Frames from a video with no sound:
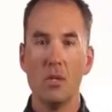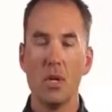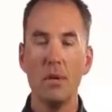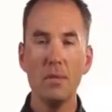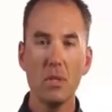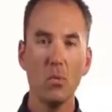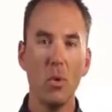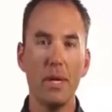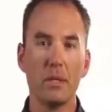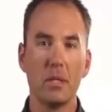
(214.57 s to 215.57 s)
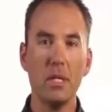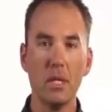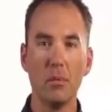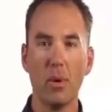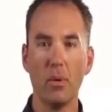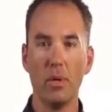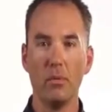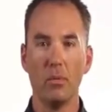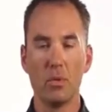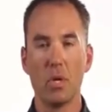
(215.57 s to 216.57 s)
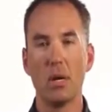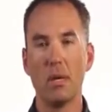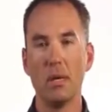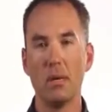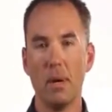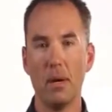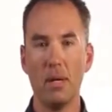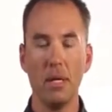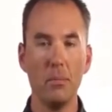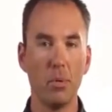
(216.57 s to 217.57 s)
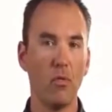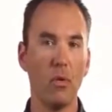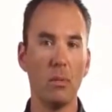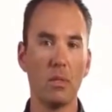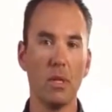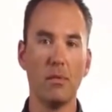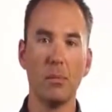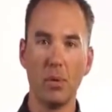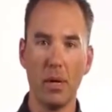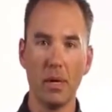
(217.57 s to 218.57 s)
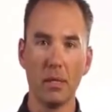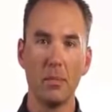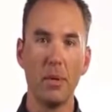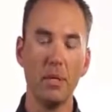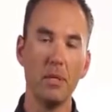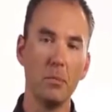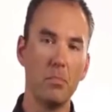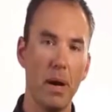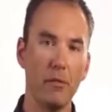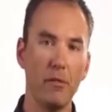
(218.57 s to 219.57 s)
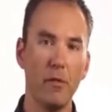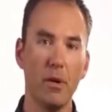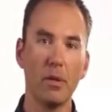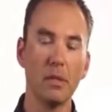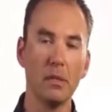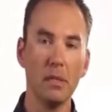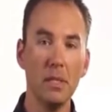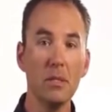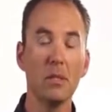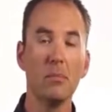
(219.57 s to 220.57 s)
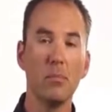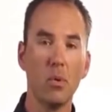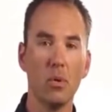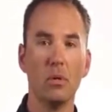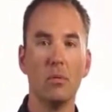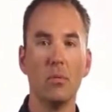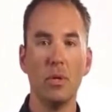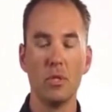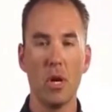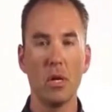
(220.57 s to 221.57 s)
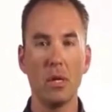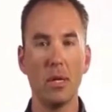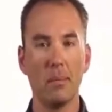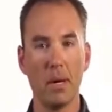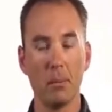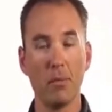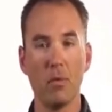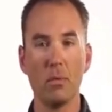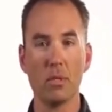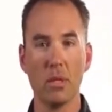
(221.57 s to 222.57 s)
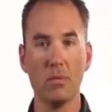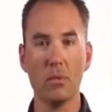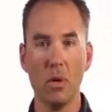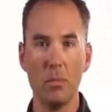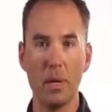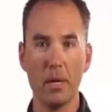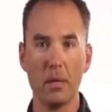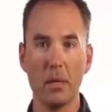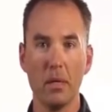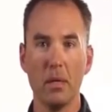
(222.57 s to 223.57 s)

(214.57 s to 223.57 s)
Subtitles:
So obviously weight is a key component when we're talking about any performance level product, but it is by far the least important when you're talking about a performance level road bike.